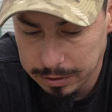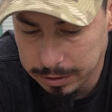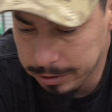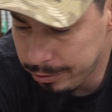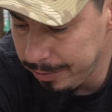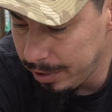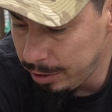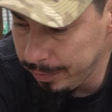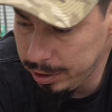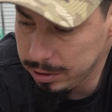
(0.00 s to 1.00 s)
The
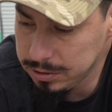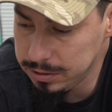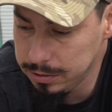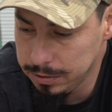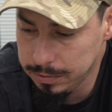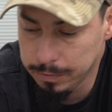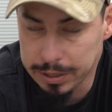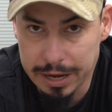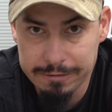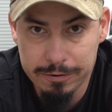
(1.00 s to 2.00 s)
3mm, we
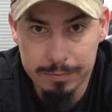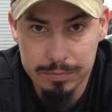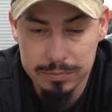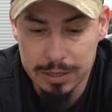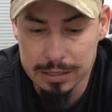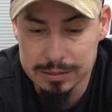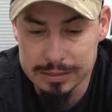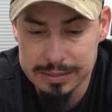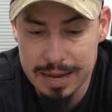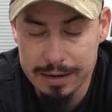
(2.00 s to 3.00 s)
have them as a
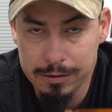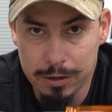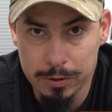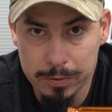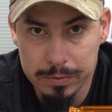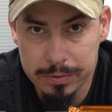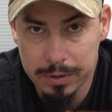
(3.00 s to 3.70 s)
standalone.